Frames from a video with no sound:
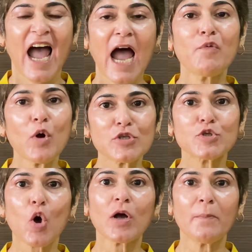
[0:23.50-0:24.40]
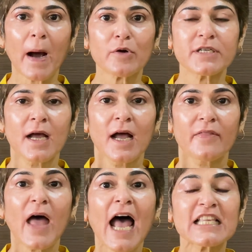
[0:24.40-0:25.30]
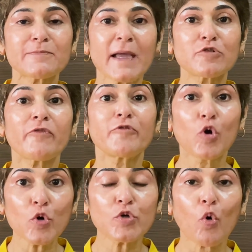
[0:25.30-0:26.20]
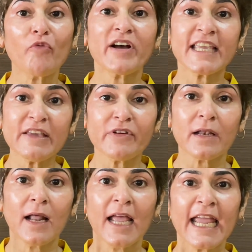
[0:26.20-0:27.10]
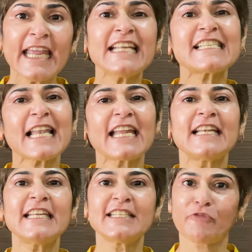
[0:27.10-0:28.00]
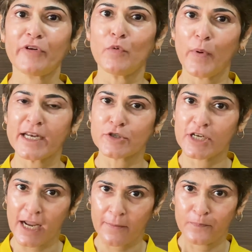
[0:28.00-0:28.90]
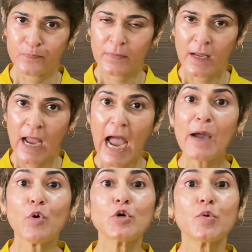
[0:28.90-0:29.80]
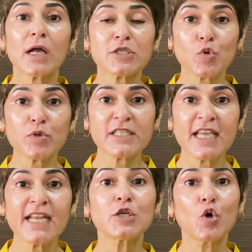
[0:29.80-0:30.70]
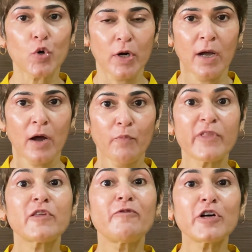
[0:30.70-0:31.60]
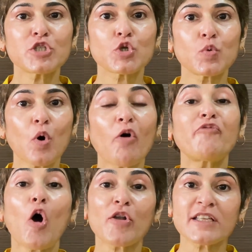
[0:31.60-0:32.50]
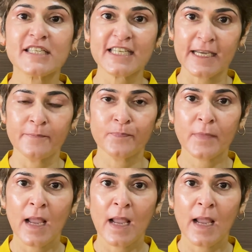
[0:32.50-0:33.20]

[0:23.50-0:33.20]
I want to talk about the aspect of good over evil in a slightly different way today. I want to associate good with the virtue of honesty.